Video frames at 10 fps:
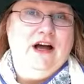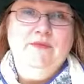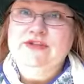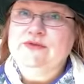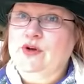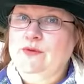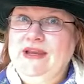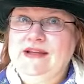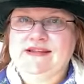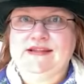Amish
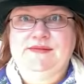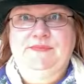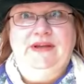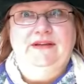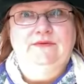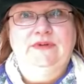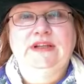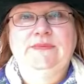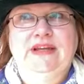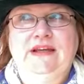romance has been
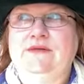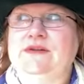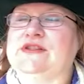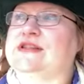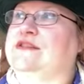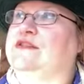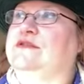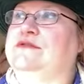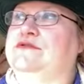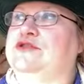really big. It was
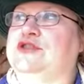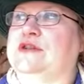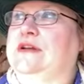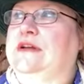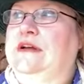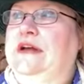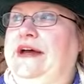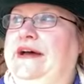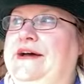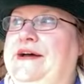huge.
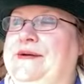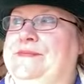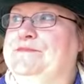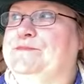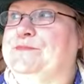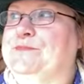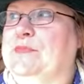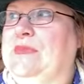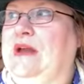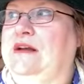
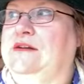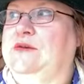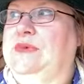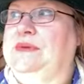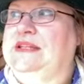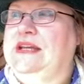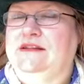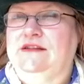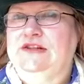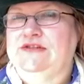I don't know, maybe 10
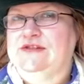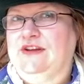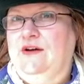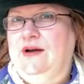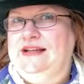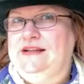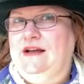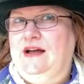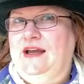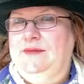years ago,
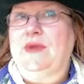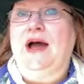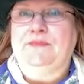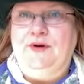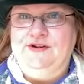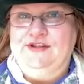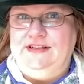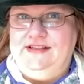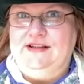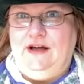I personally
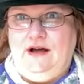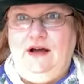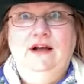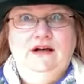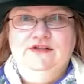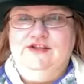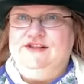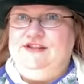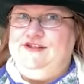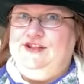saw just
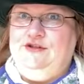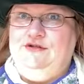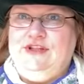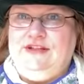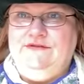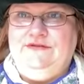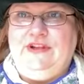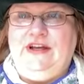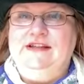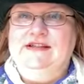this huge
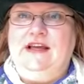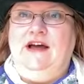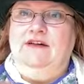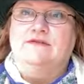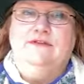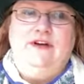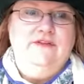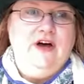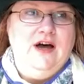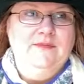influx of
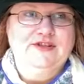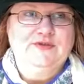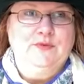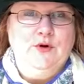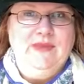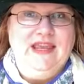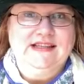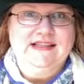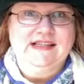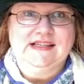Amish
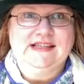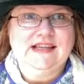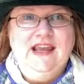romances.